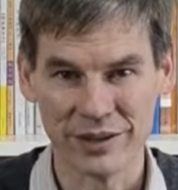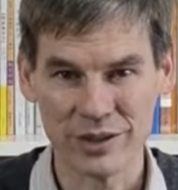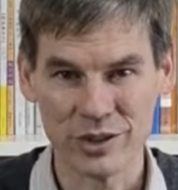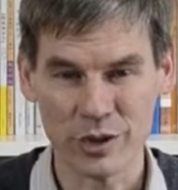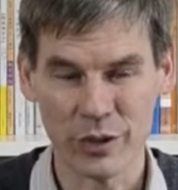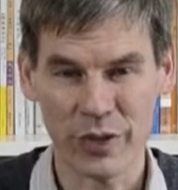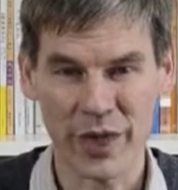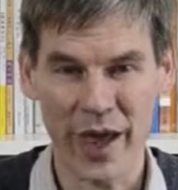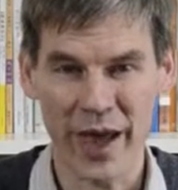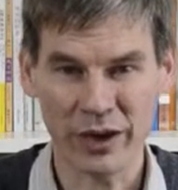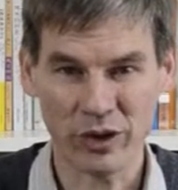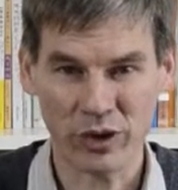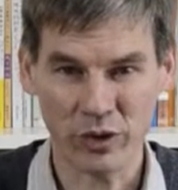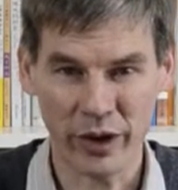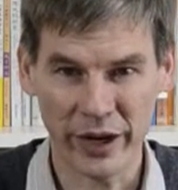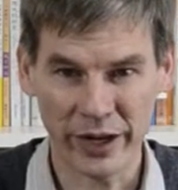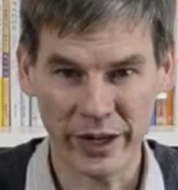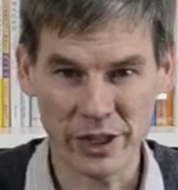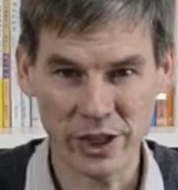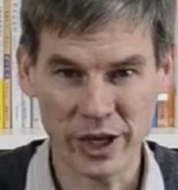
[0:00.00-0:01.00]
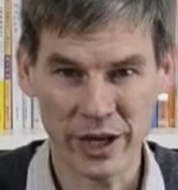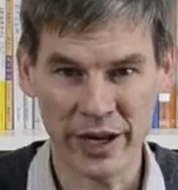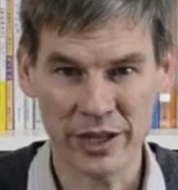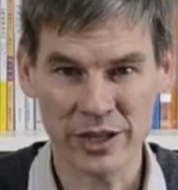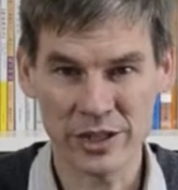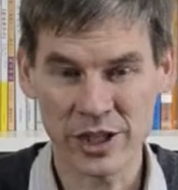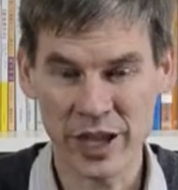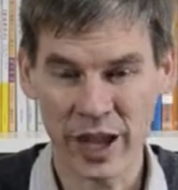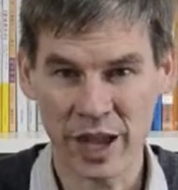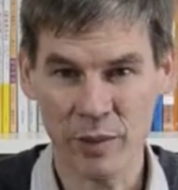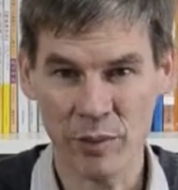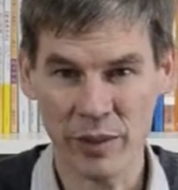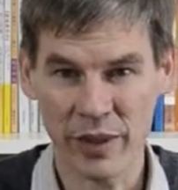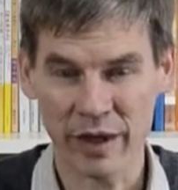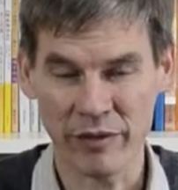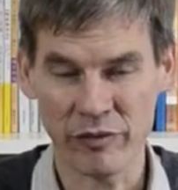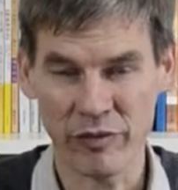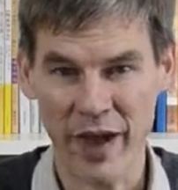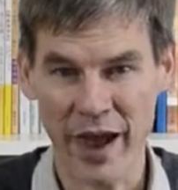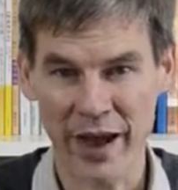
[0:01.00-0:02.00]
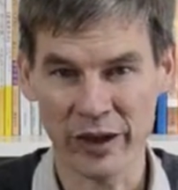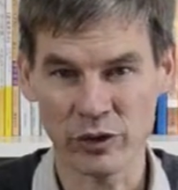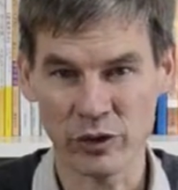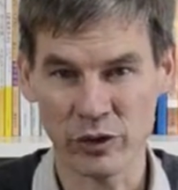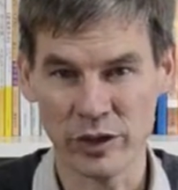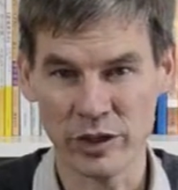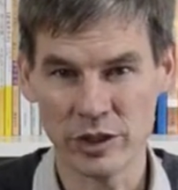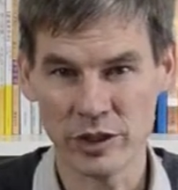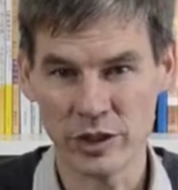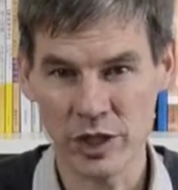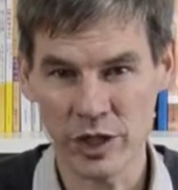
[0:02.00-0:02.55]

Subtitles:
So that great a change came in that factory